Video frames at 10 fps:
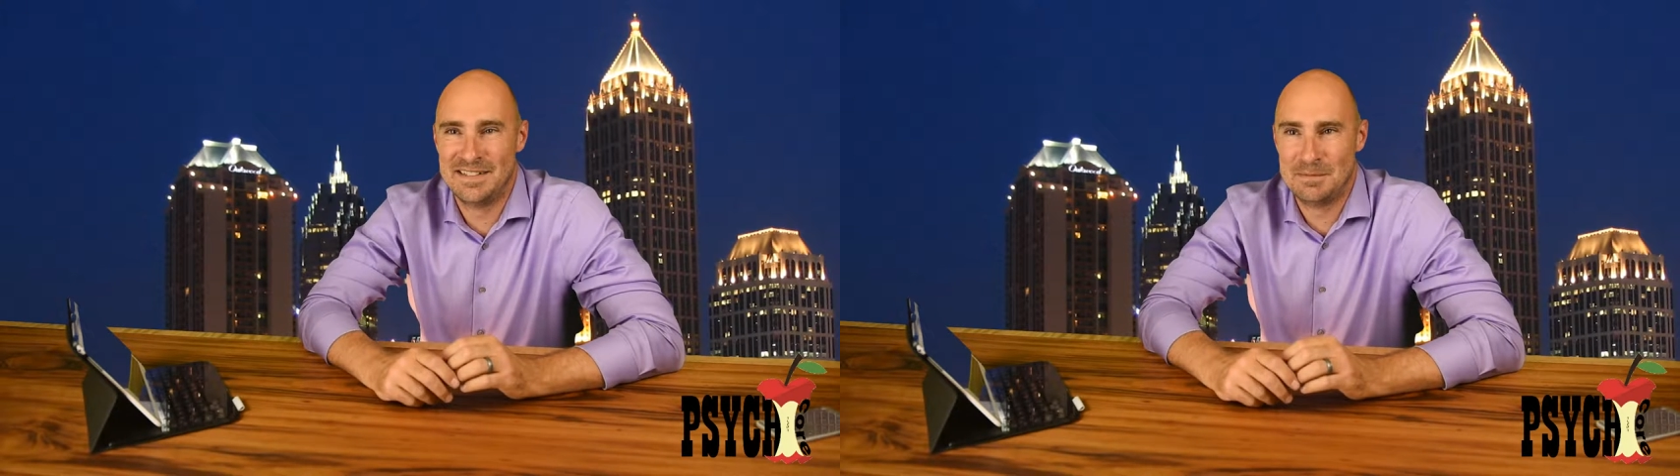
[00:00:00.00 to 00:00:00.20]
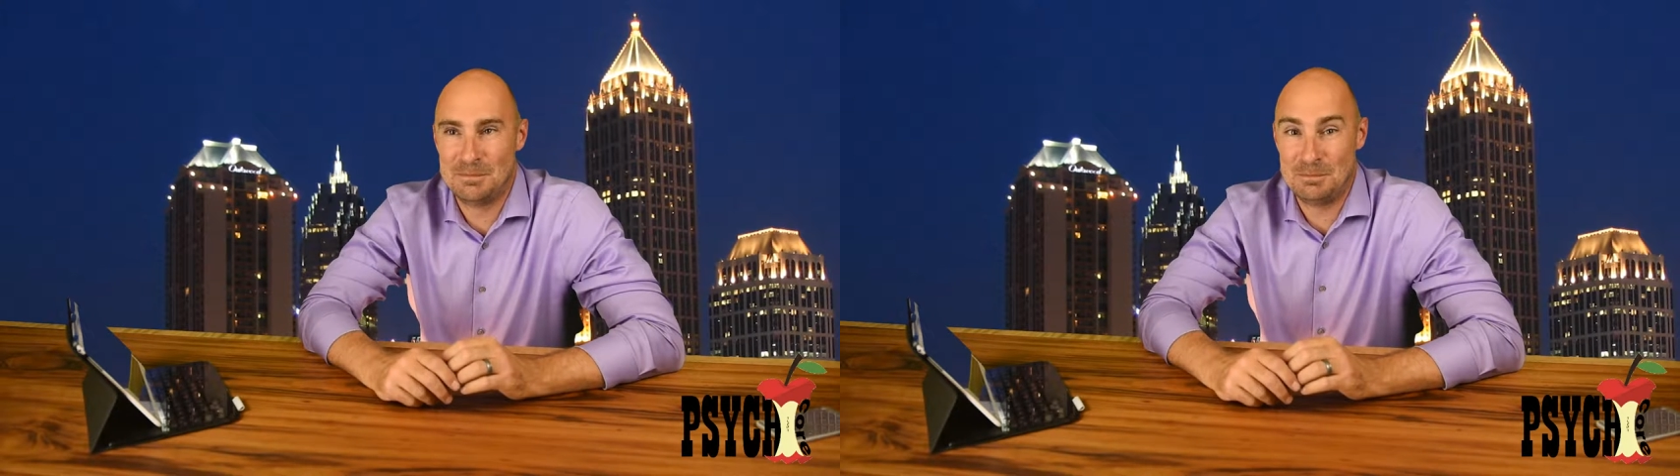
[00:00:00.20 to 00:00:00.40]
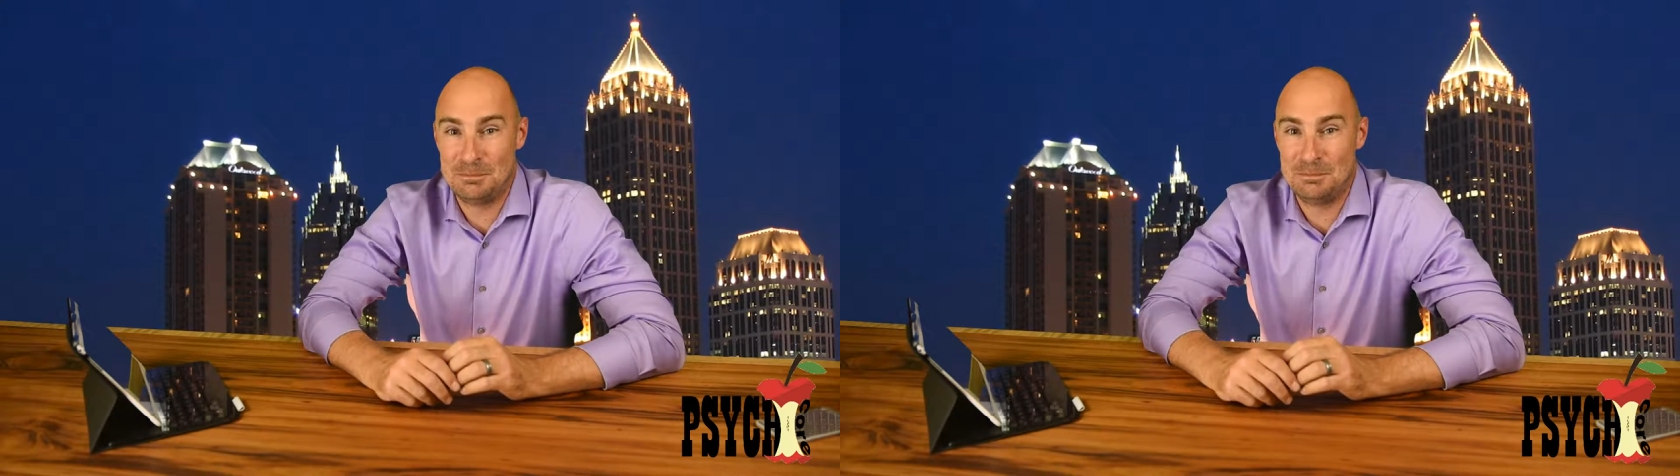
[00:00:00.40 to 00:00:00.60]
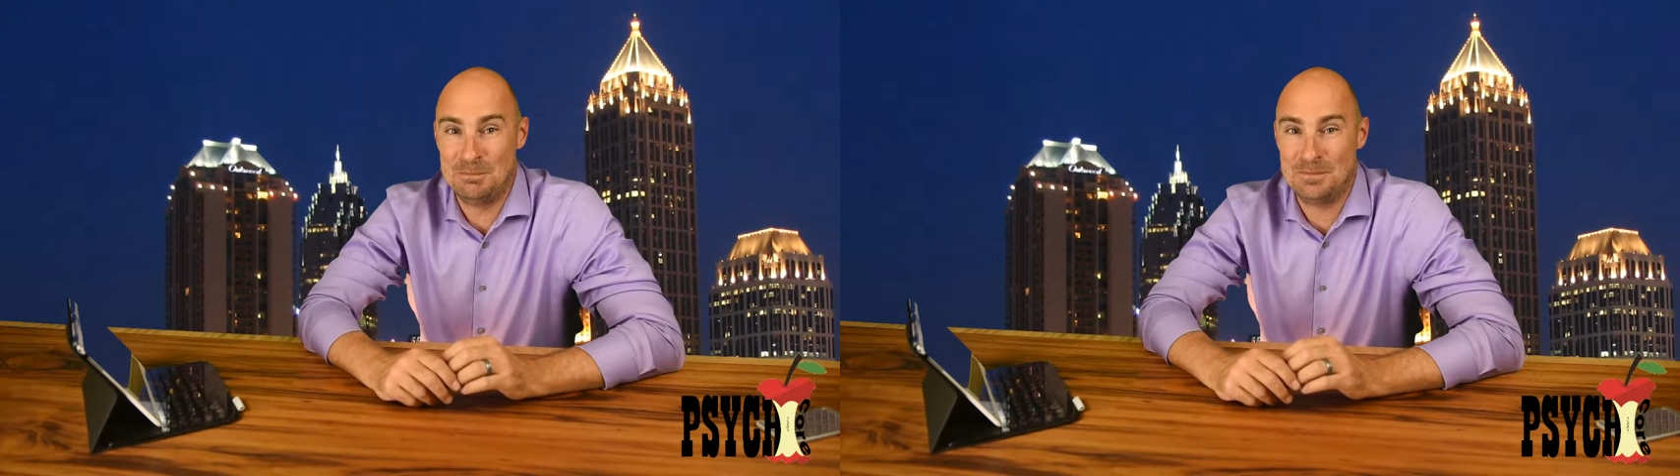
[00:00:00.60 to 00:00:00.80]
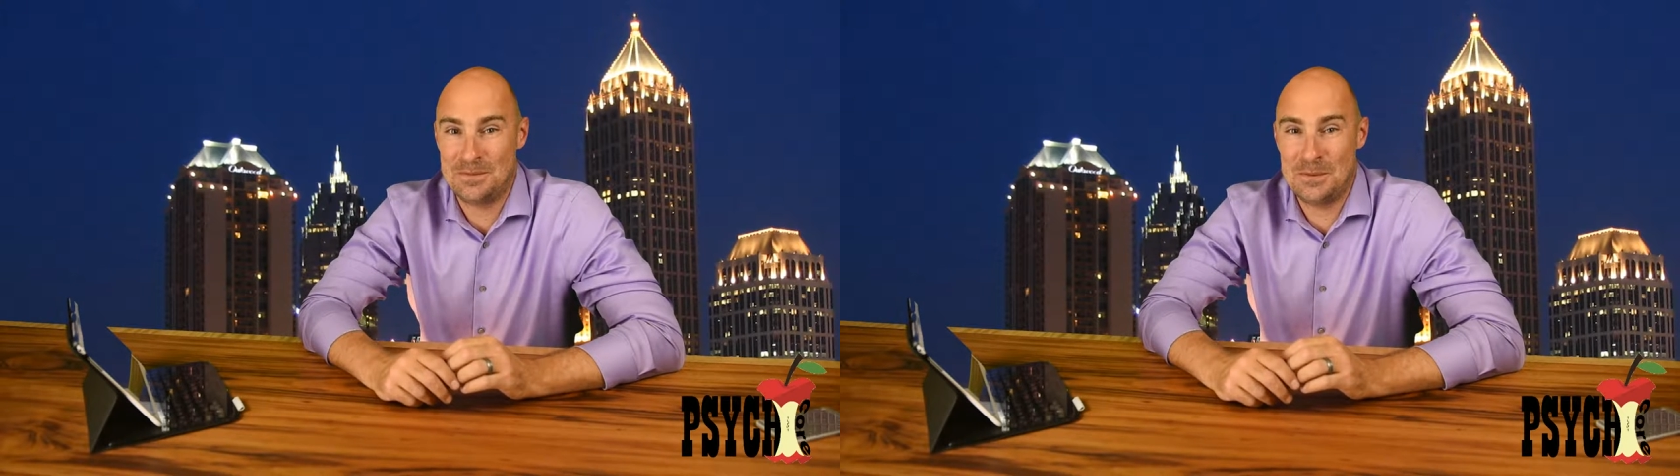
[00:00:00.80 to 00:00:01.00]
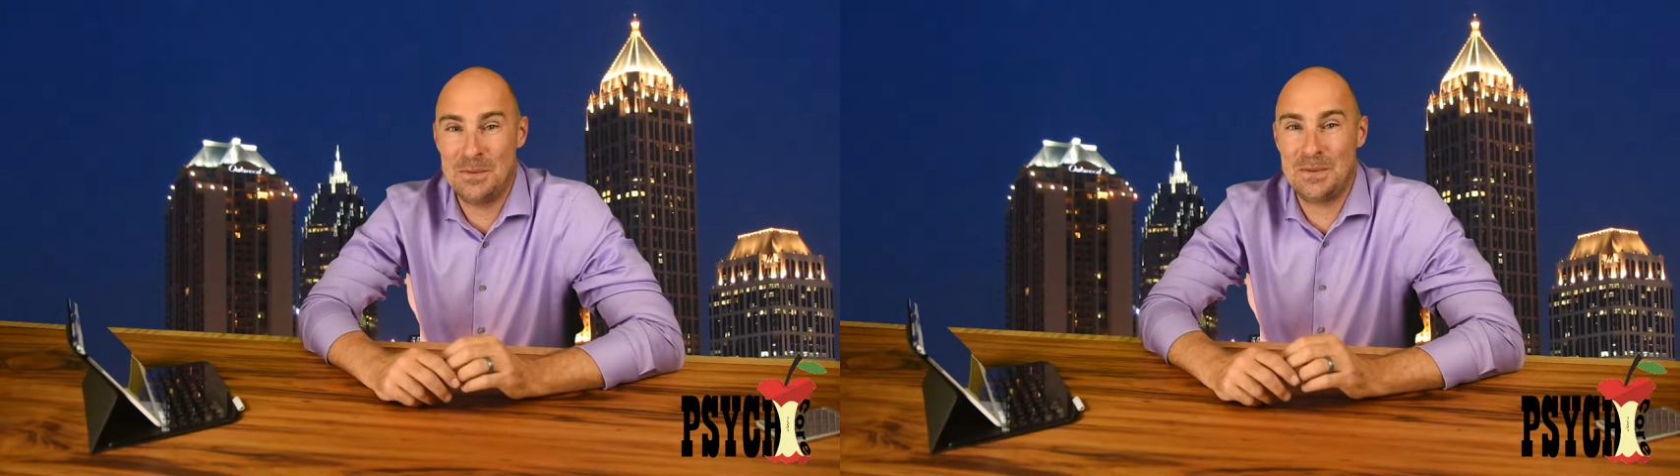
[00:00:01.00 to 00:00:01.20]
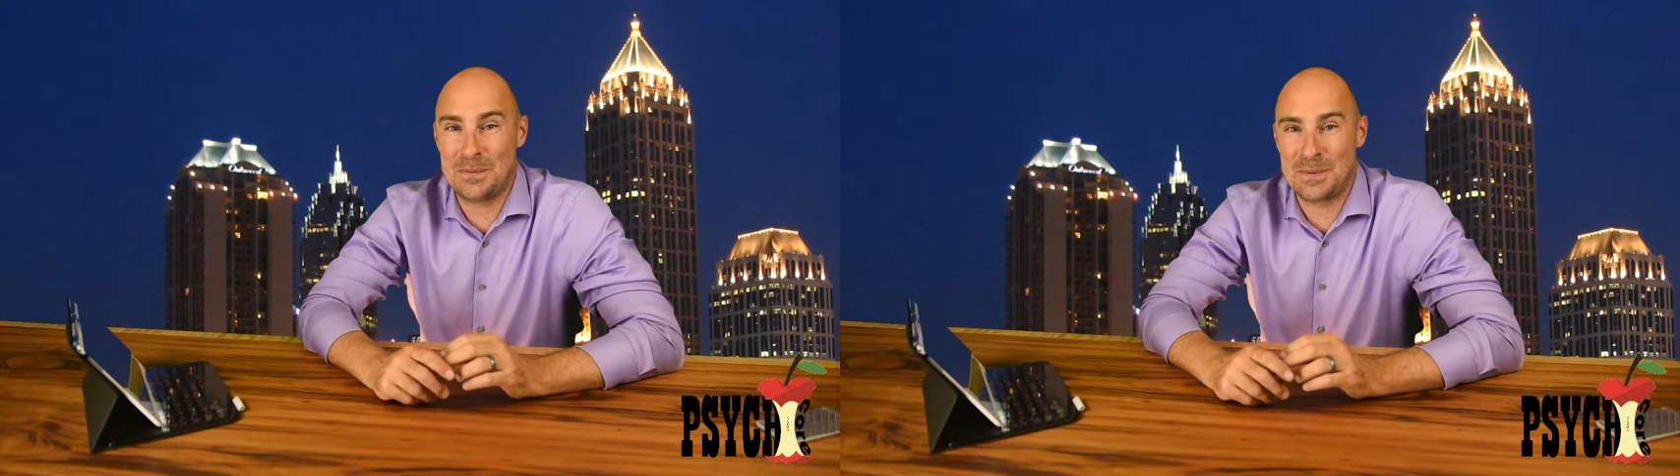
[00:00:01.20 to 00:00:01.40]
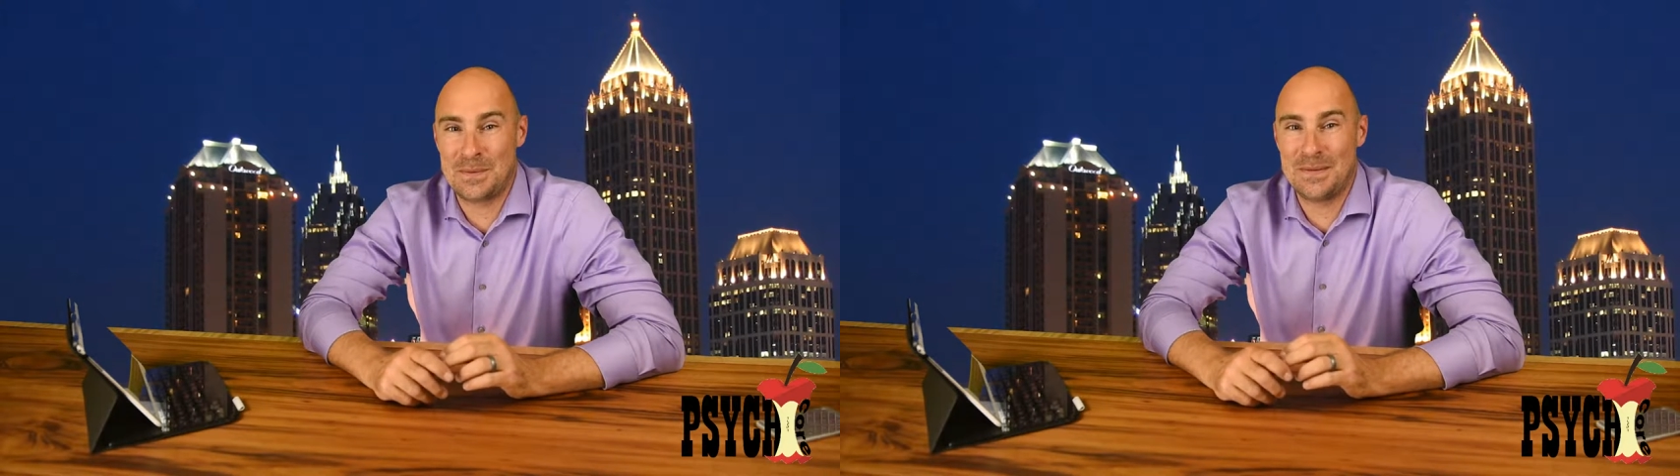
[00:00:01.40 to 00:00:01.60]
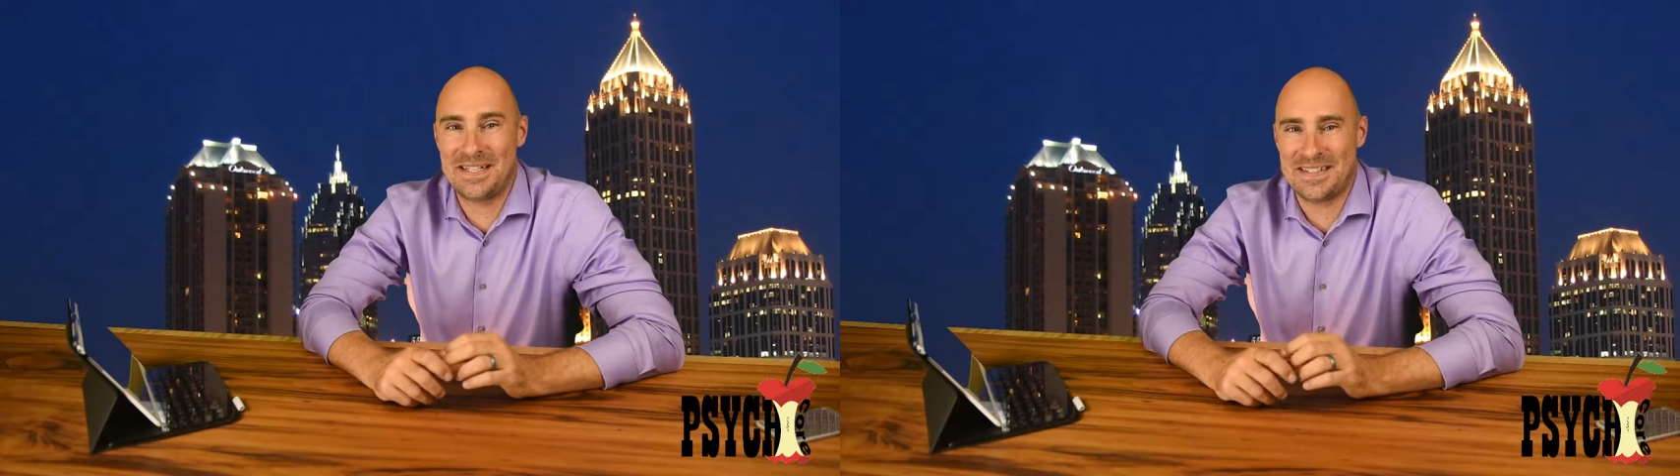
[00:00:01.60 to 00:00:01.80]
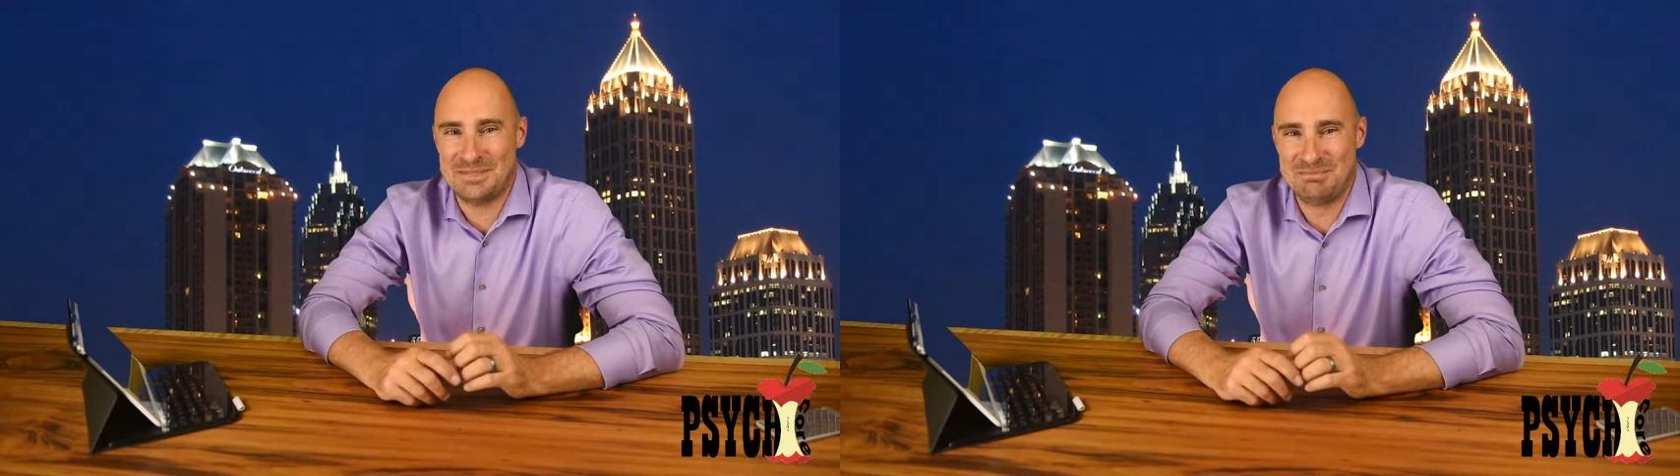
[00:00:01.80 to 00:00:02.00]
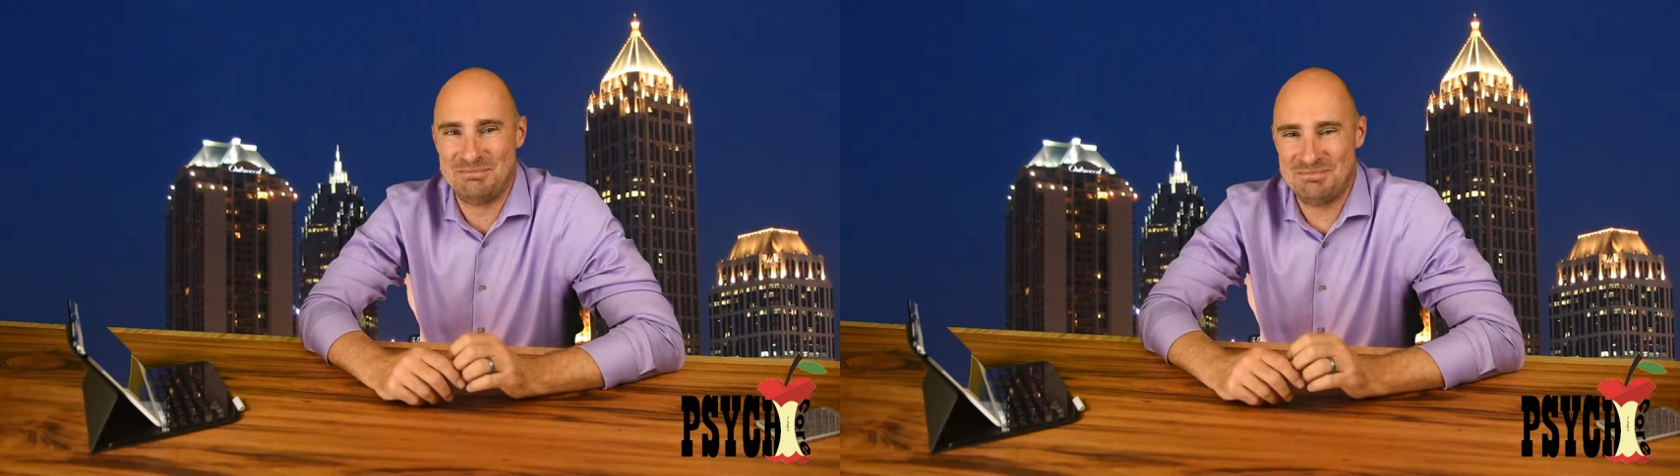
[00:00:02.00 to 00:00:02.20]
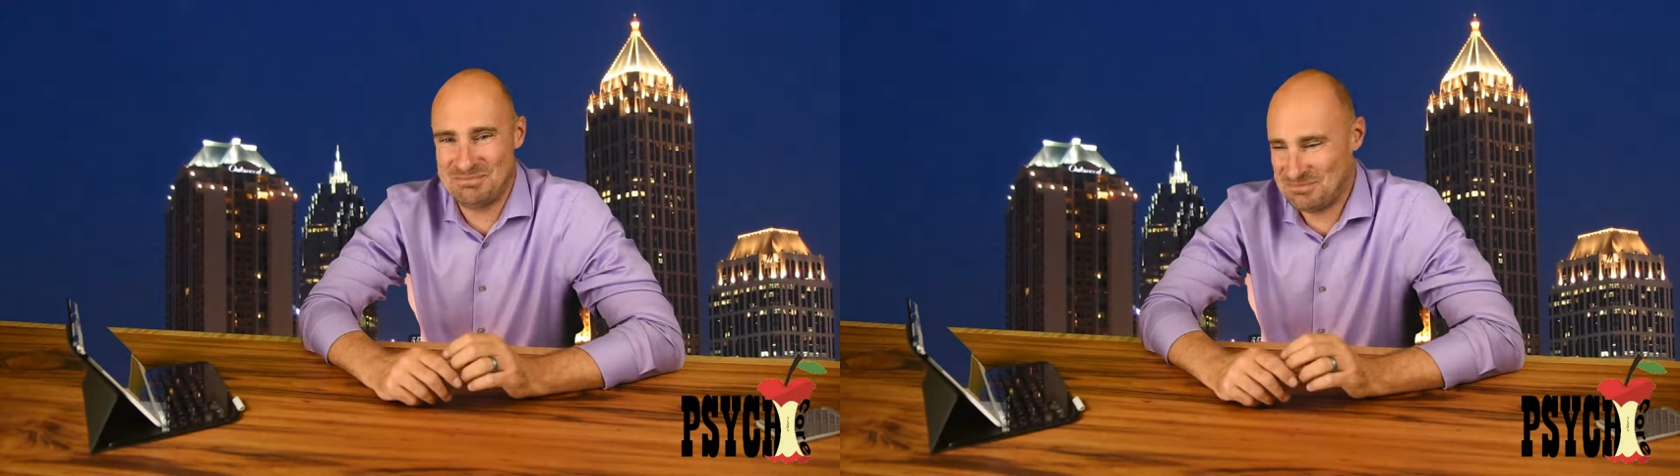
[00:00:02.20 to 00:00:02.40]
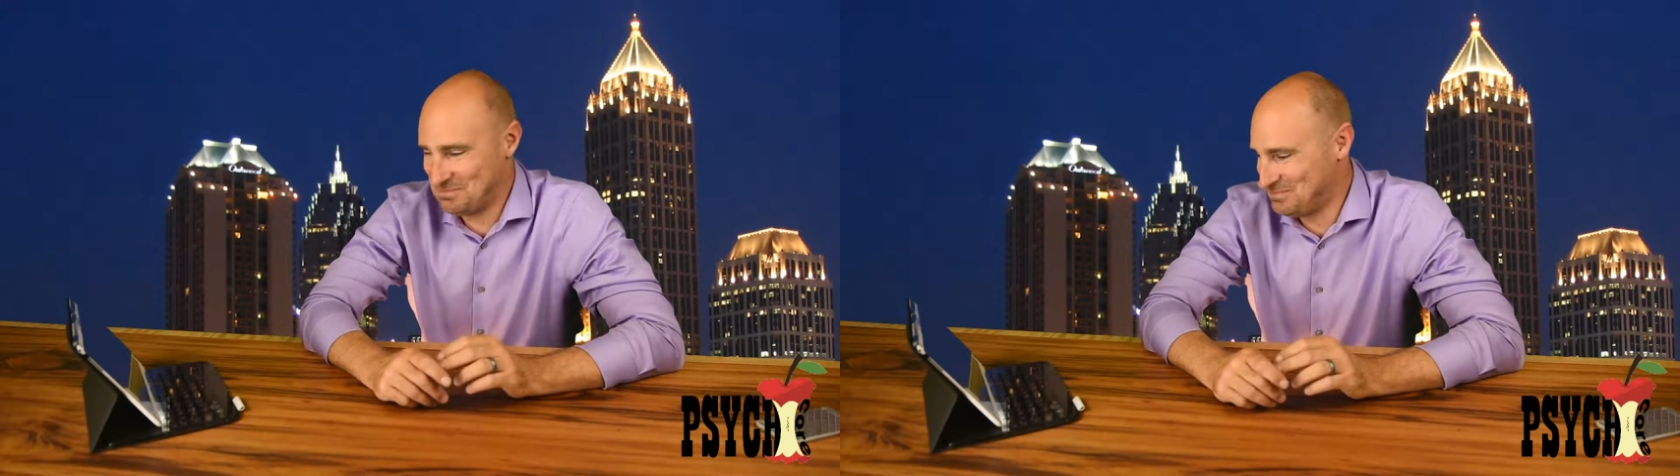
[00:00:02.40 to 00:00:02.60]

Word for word: Let's be honest. Hmm. Ooh, you're recording. Yeah.